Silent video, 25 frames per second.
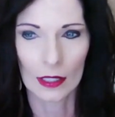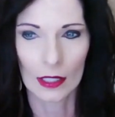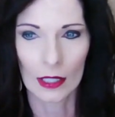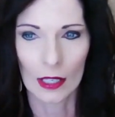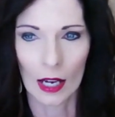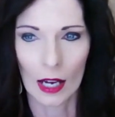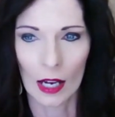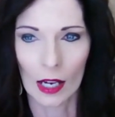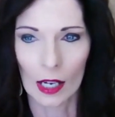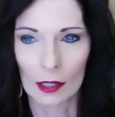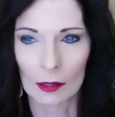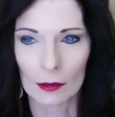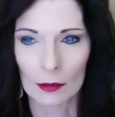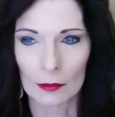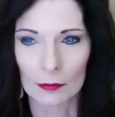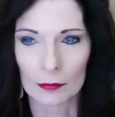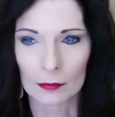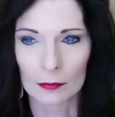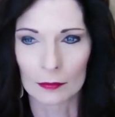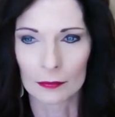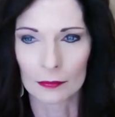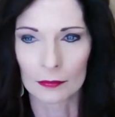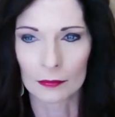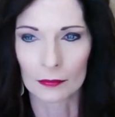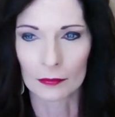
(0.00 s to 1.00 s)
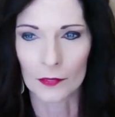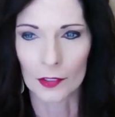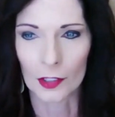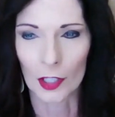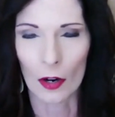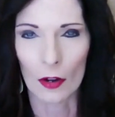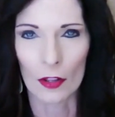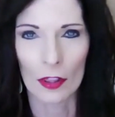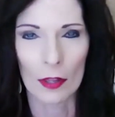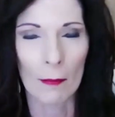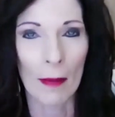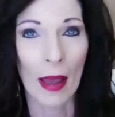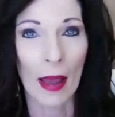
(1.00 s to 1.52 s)
in
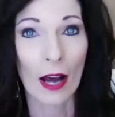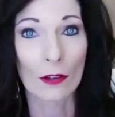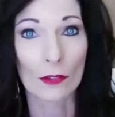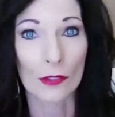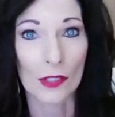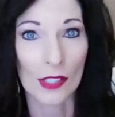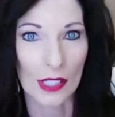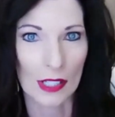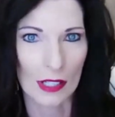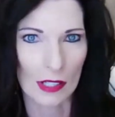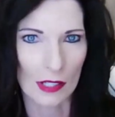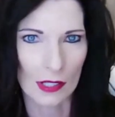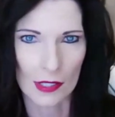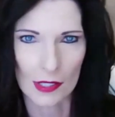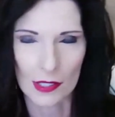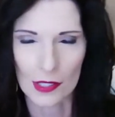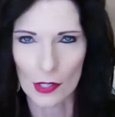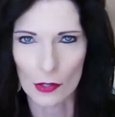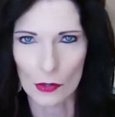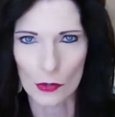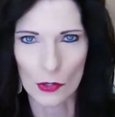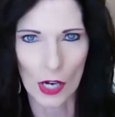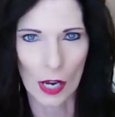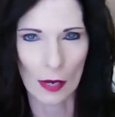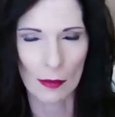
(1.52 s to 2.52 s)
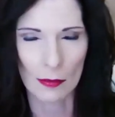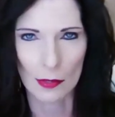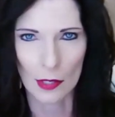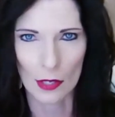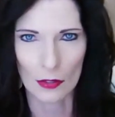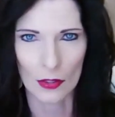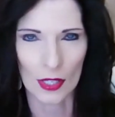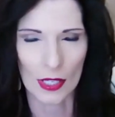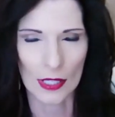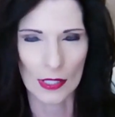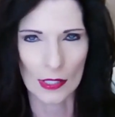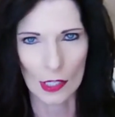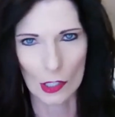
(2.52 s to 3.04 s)
the mountains, those types of
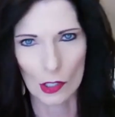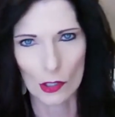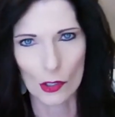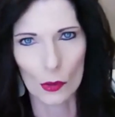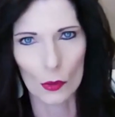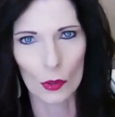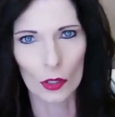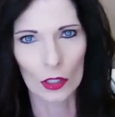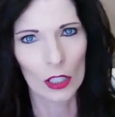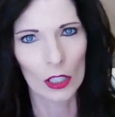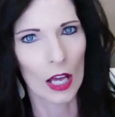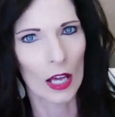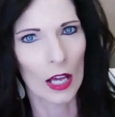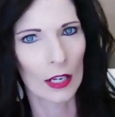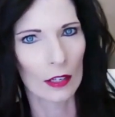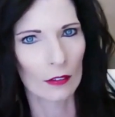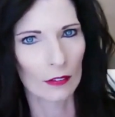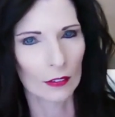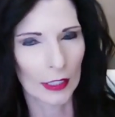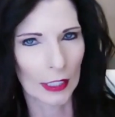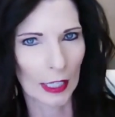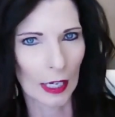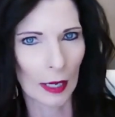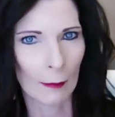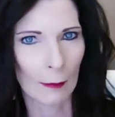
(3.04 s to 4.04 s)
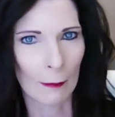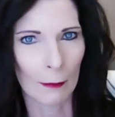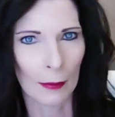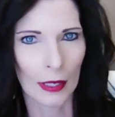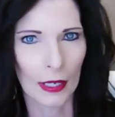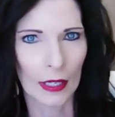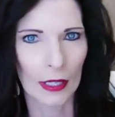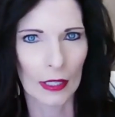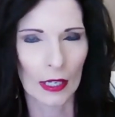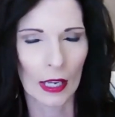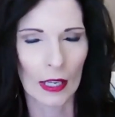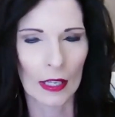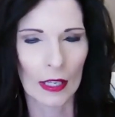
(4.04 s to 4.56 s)
things that do a lot of
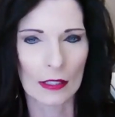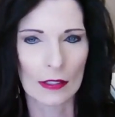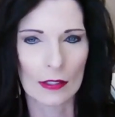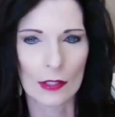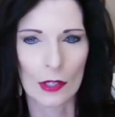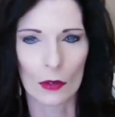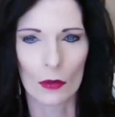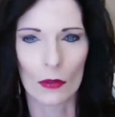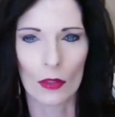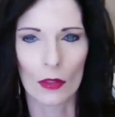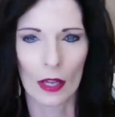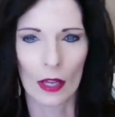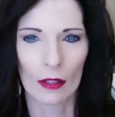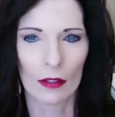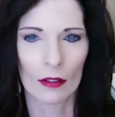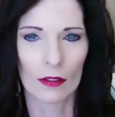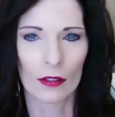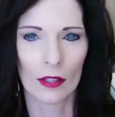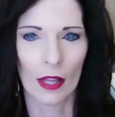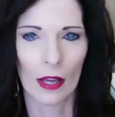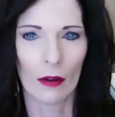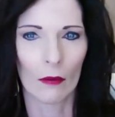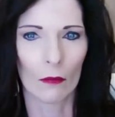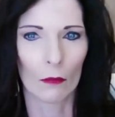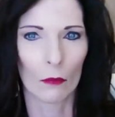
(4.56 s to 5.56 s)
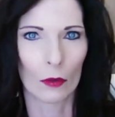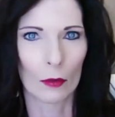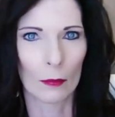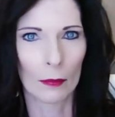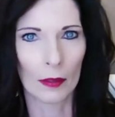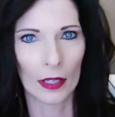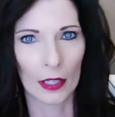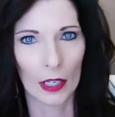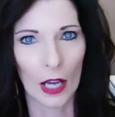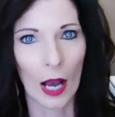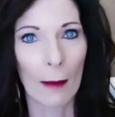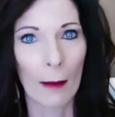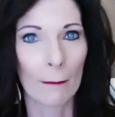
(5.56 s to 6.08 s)
camping. And so that would be
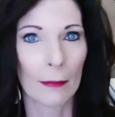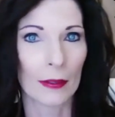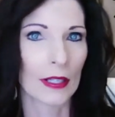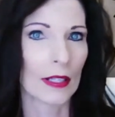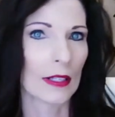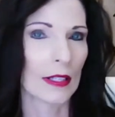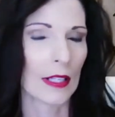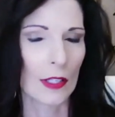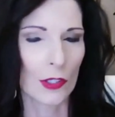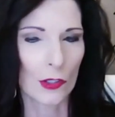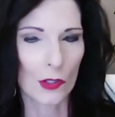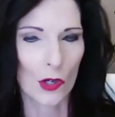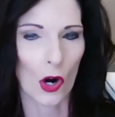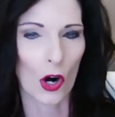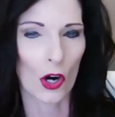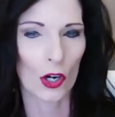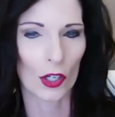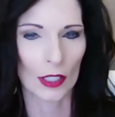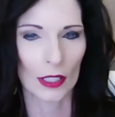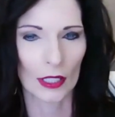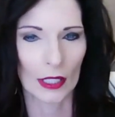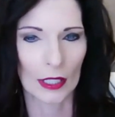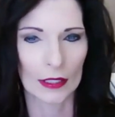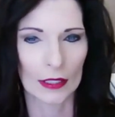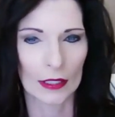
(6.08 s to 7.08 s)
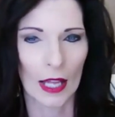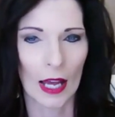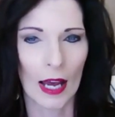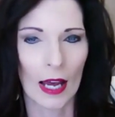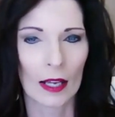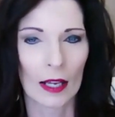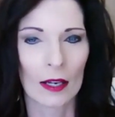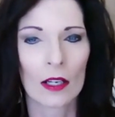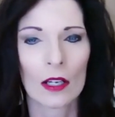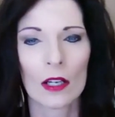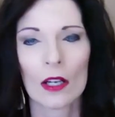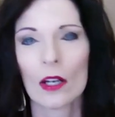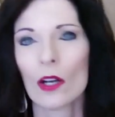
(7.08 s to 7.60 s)
a company that's targeting that.
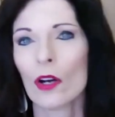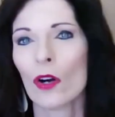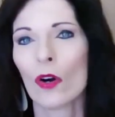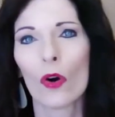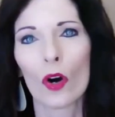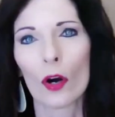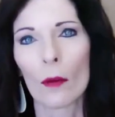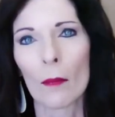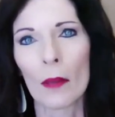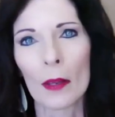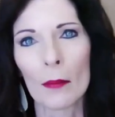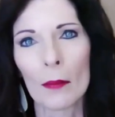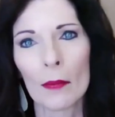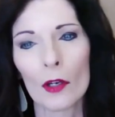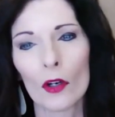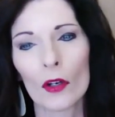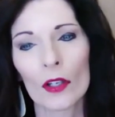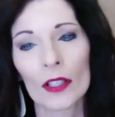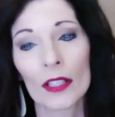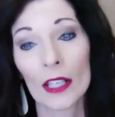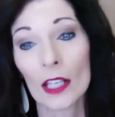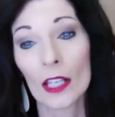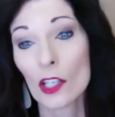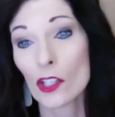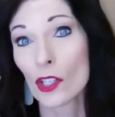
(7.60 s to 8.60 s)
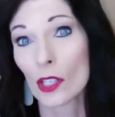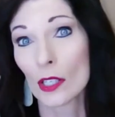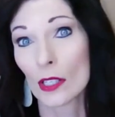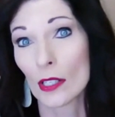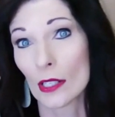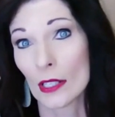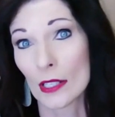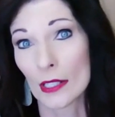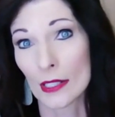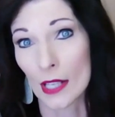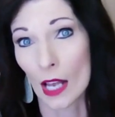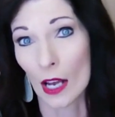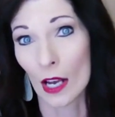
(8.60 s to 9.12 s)
Or maybe you're a kitchen
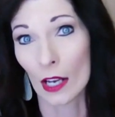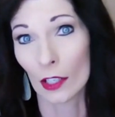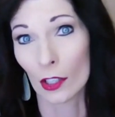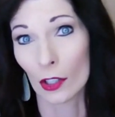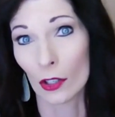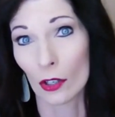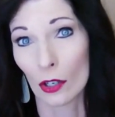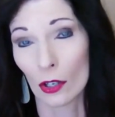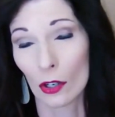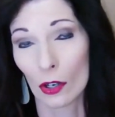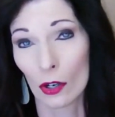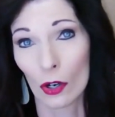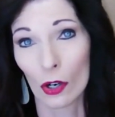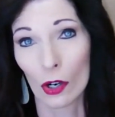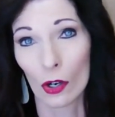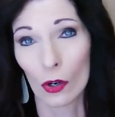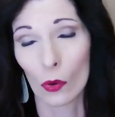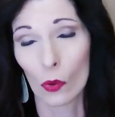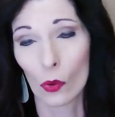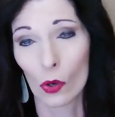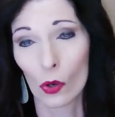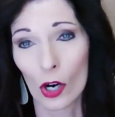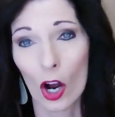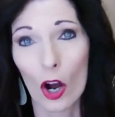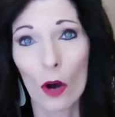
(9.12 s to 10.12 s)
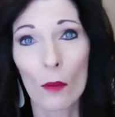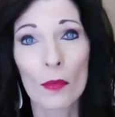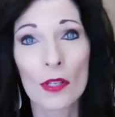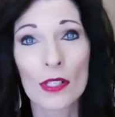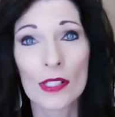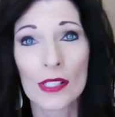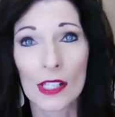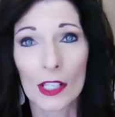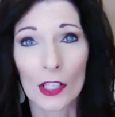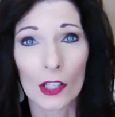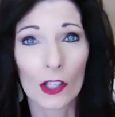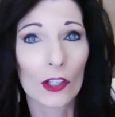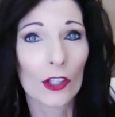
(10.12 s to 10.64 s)
designer or home
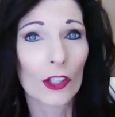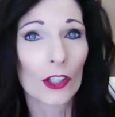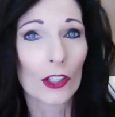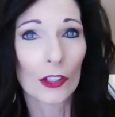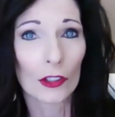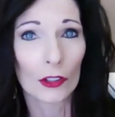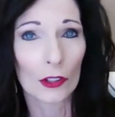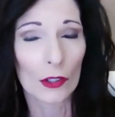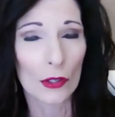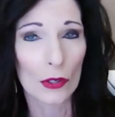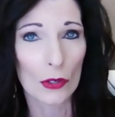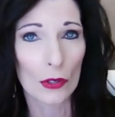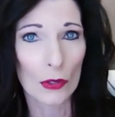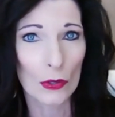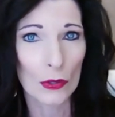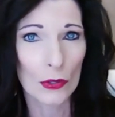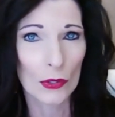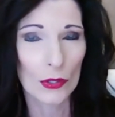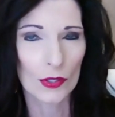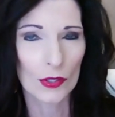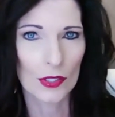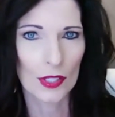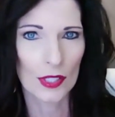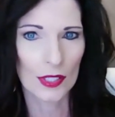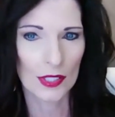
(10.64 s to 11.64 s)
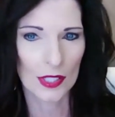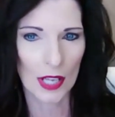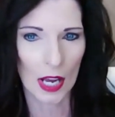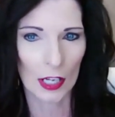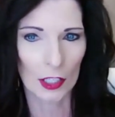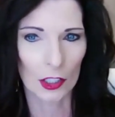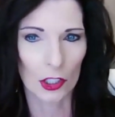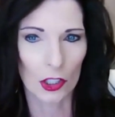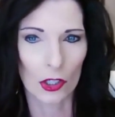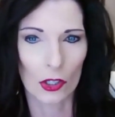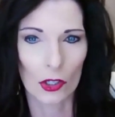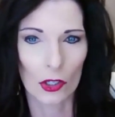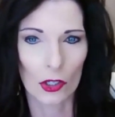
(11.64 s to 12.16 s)
interiors
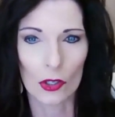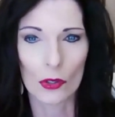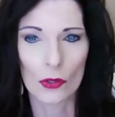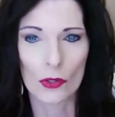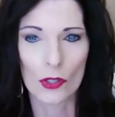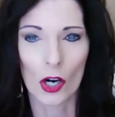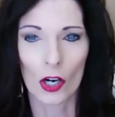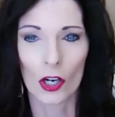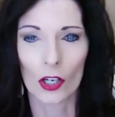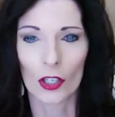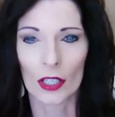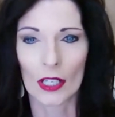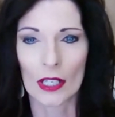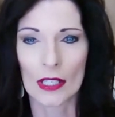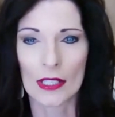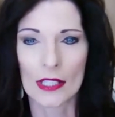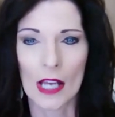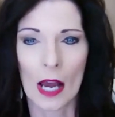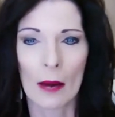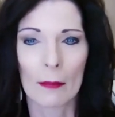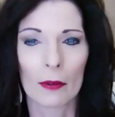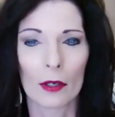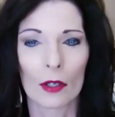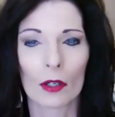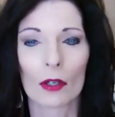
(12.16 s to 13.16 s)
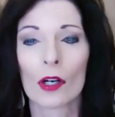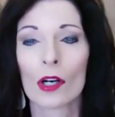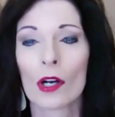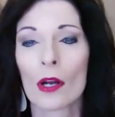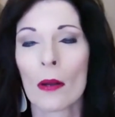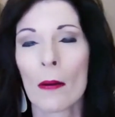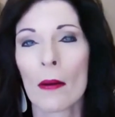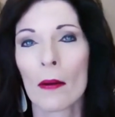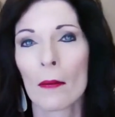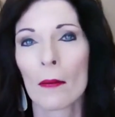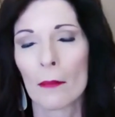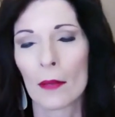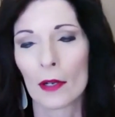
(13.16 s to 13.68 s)
designer who targets upper
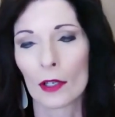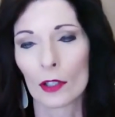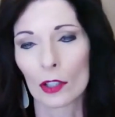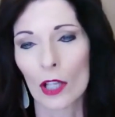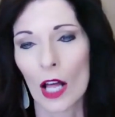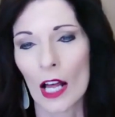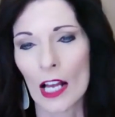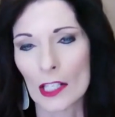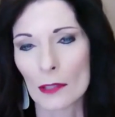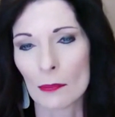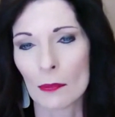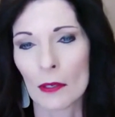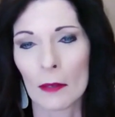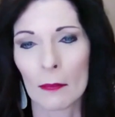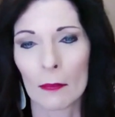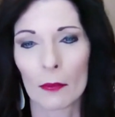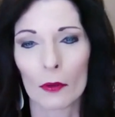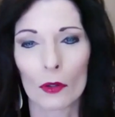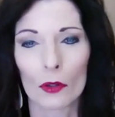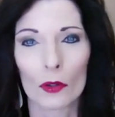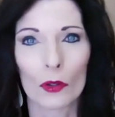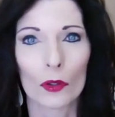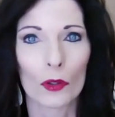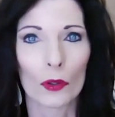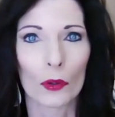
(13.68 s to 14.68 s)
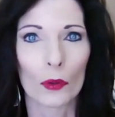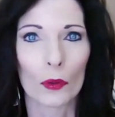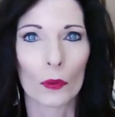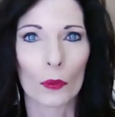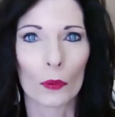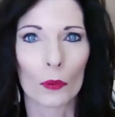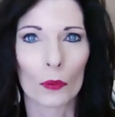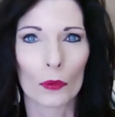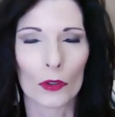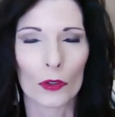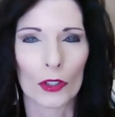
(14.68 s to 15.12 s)
middle class people who